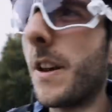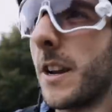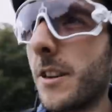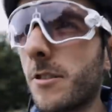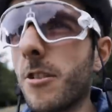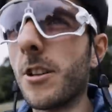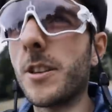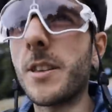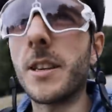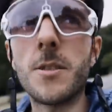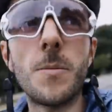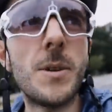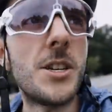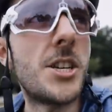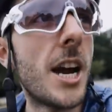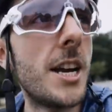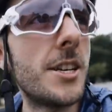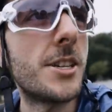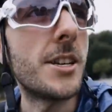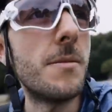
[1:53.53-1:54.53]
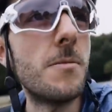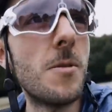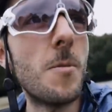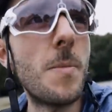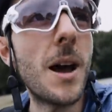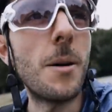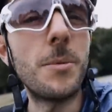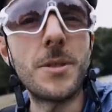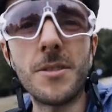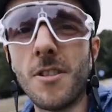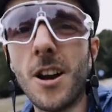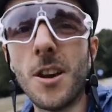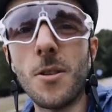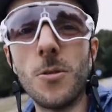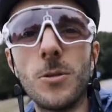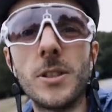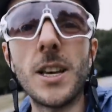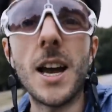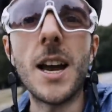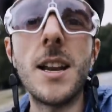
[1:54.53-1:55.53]
Fingers crossed things will be changing and we'll be able to ride
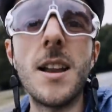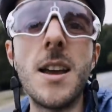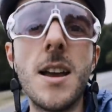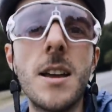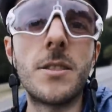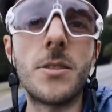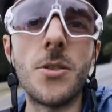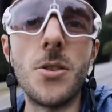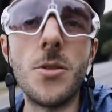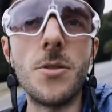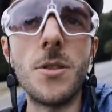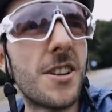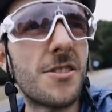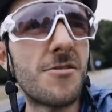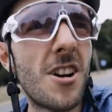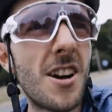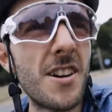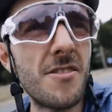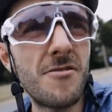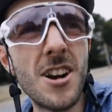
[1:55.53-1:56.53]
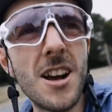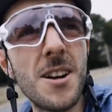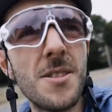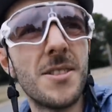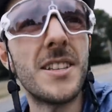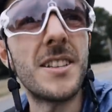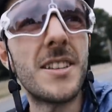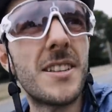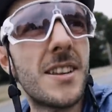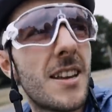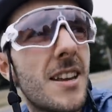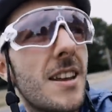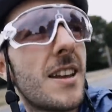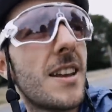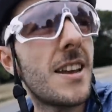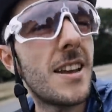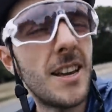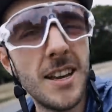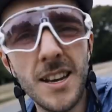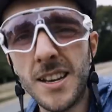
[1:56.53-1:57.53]
all day in here soon. Because riding round is...
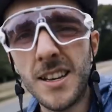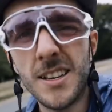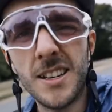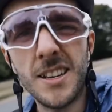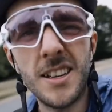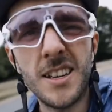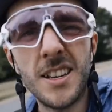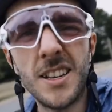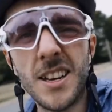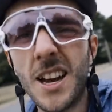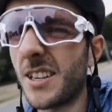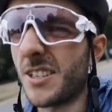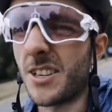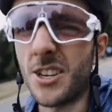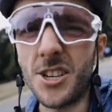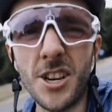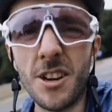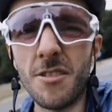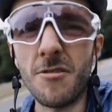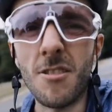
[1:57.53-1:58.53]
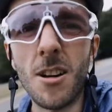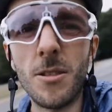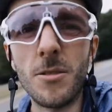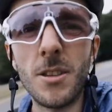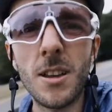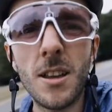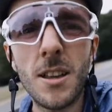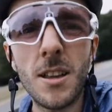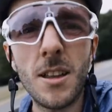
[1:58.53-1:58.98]
that's a shit road.